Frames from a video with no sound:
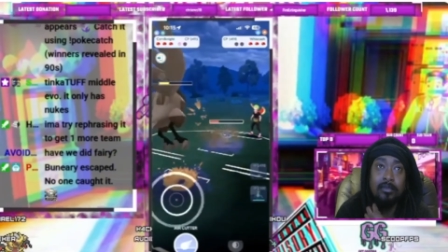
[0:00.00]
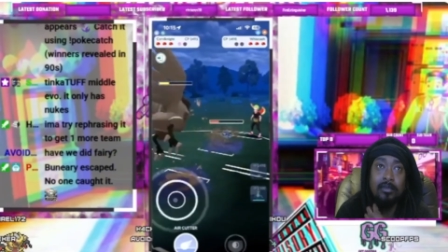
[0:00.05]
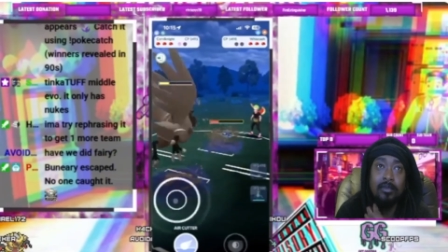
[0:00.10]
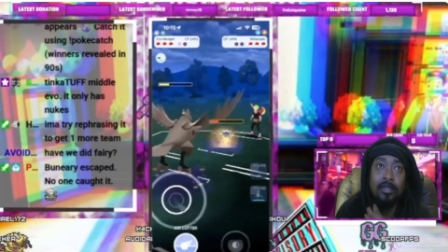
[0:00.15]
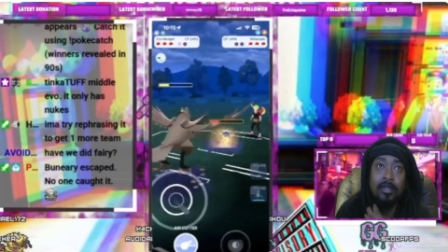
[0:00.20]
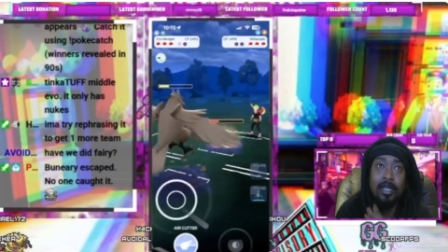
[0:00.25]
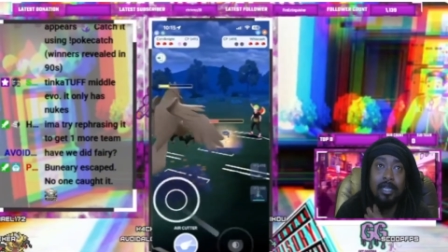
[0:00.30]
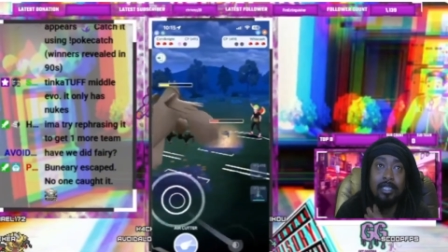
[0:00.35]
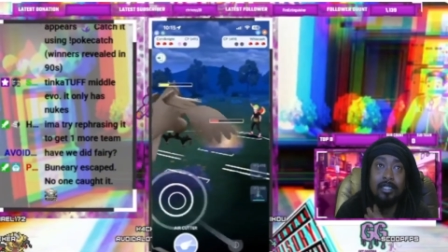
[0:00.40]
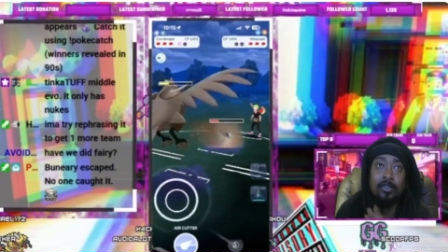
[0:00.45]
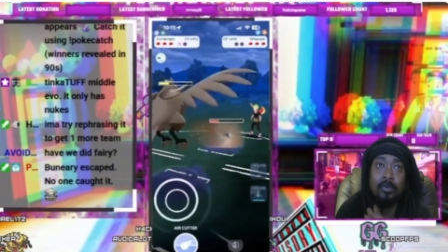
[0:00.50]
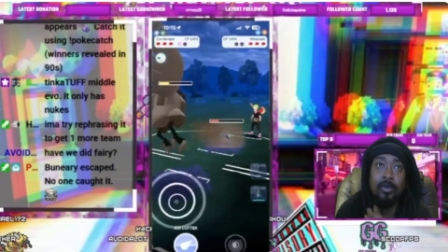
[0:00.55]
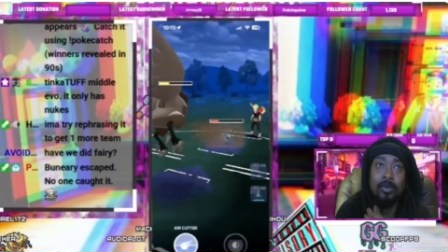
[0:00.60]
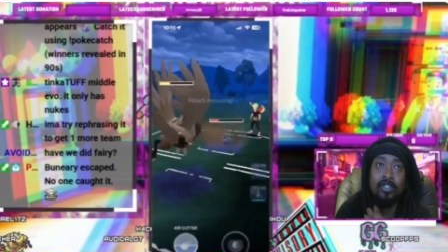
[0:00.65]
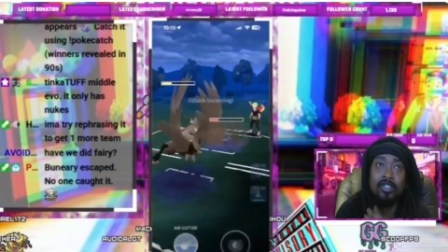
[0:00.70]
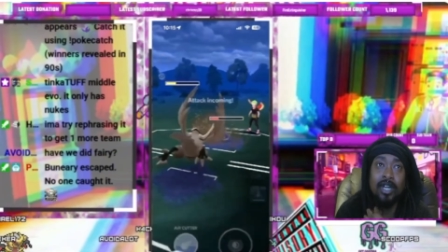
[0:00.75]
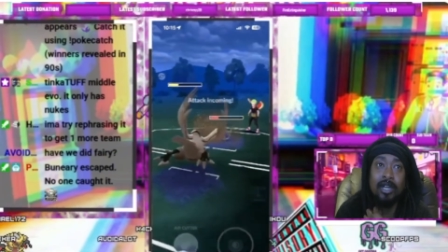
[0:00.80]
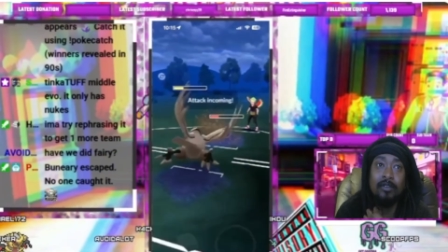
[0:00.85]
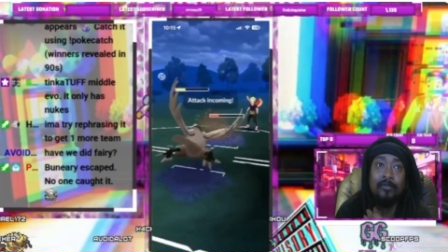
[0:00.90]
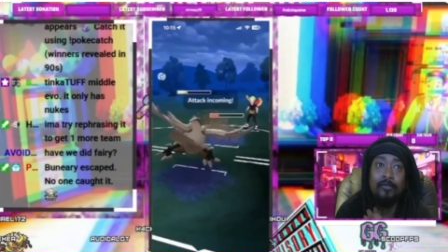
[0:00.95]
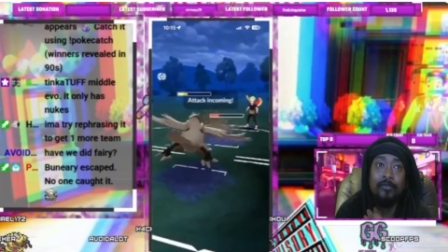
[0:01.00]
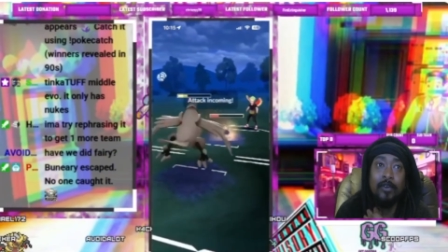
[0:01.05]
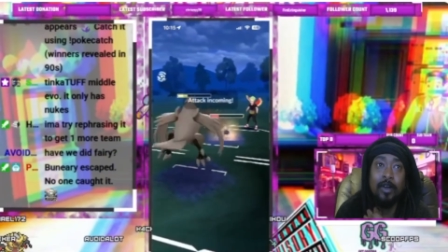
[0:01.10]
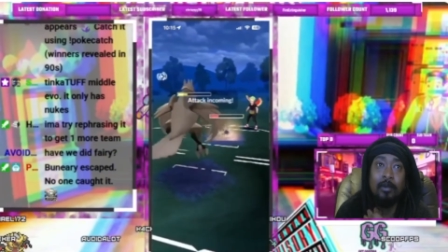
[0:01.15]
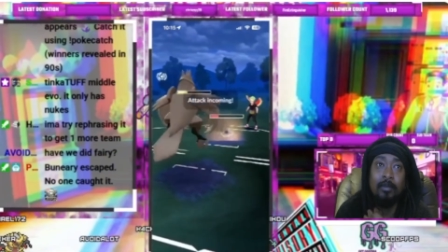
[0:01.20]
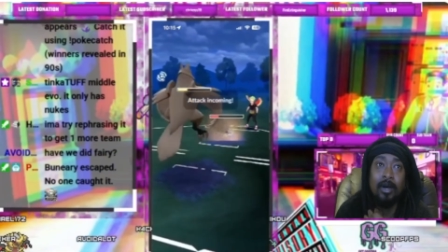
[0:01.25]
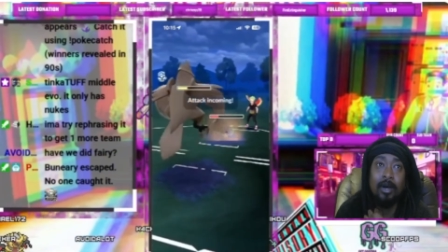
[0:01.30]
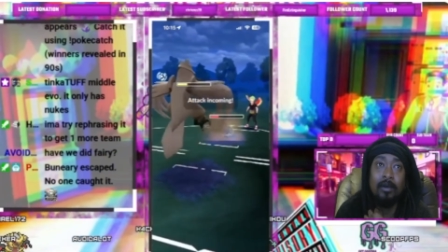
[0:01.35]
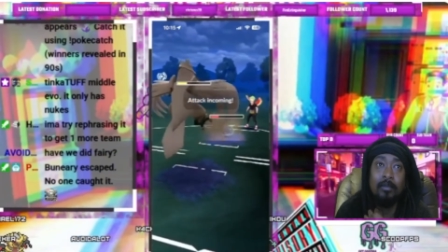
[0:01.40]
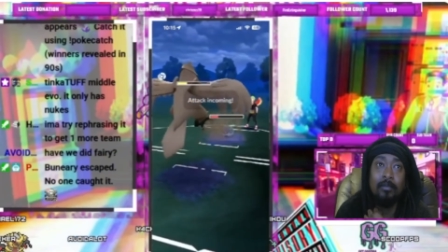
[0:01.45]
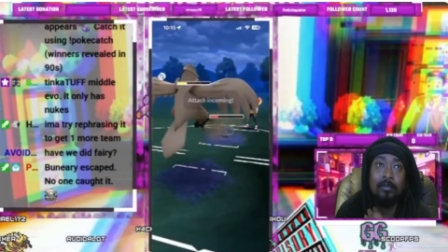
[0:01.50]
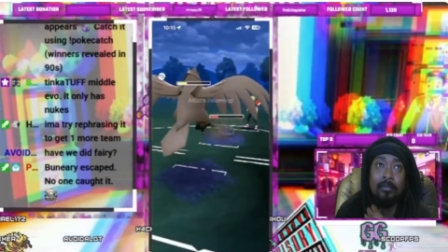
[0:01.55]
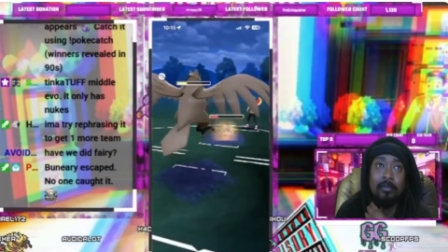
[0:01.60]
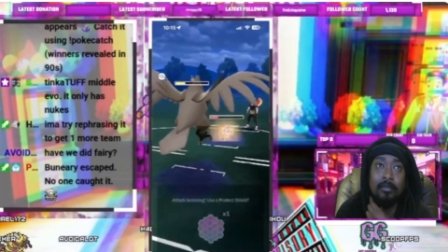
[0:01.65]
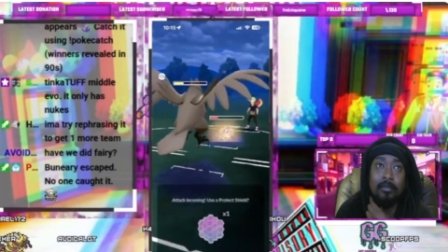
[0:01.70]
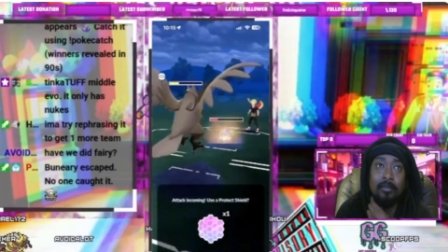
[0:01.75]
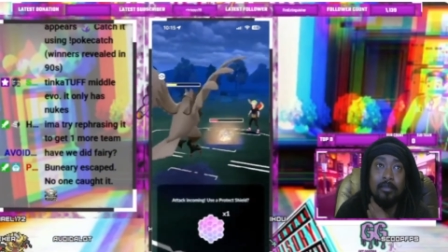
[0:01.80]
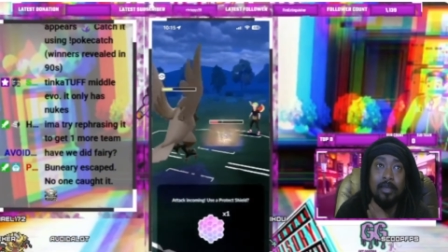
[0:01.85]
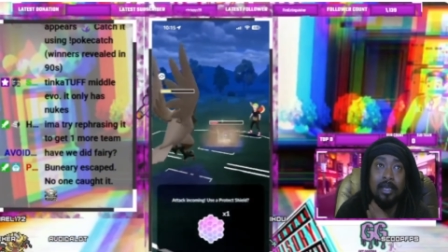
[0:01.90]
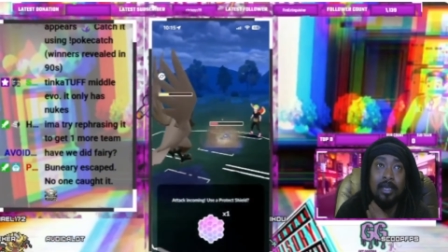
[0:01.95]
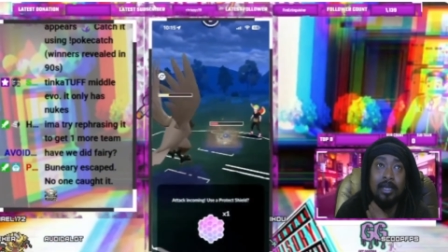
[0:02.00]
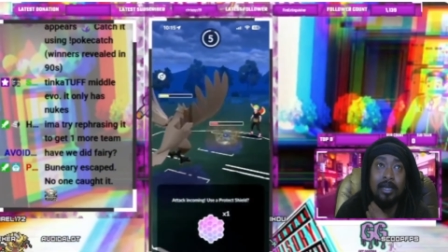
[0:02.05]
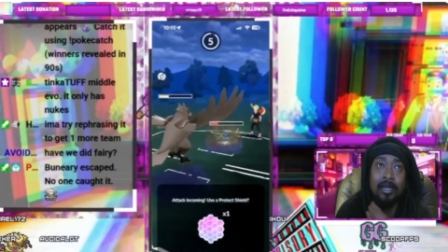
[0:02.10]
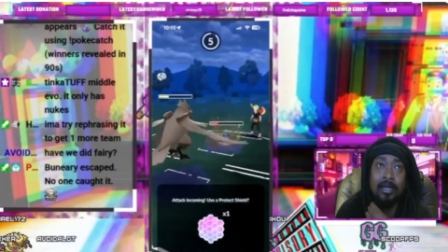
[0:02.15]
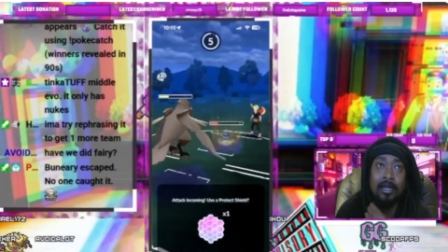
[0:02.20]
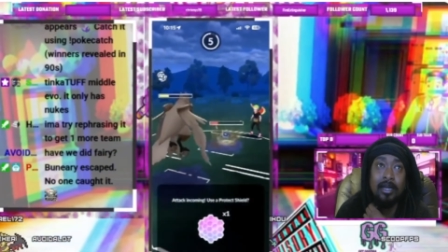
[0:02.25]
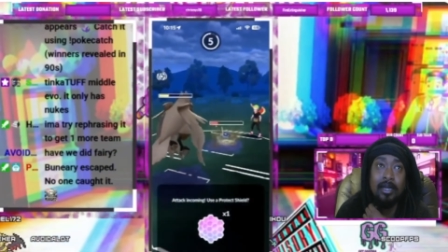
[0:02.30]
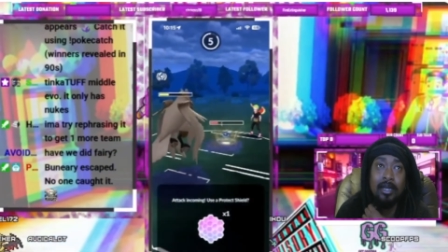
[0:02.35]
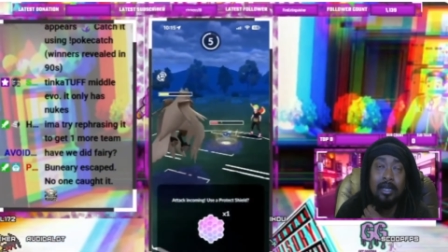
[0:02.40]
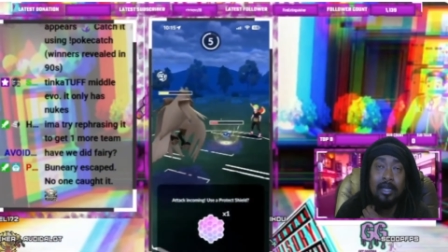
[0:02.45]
and so we're trying to farm up here,